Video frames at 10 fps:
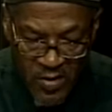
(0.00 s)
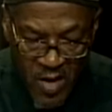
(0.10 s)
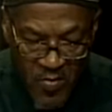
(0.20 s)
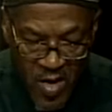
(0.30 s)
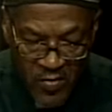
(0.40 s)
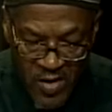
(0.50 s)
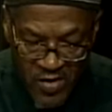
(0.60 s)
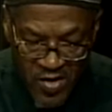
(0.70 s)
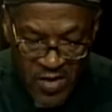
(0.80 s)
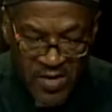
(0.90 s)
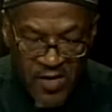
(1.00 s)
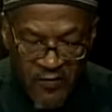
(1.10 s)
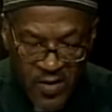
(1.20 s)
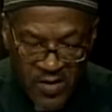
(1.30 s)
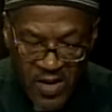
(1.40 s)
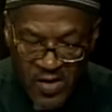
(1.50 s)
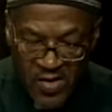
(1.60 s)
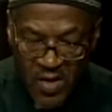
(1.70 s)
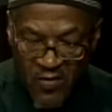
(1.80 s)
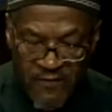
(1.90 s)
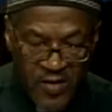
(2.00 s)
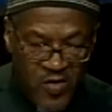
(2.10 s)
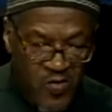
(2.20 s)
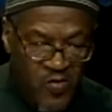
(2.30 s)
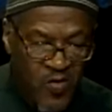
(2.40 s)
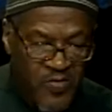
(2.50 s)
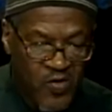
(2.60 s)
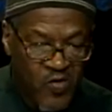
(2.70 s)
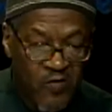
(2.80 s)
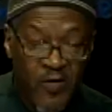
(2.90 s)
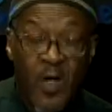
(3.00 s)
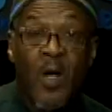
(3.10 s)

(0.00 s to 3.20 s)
come out and attend this event. That's refreshments will be served.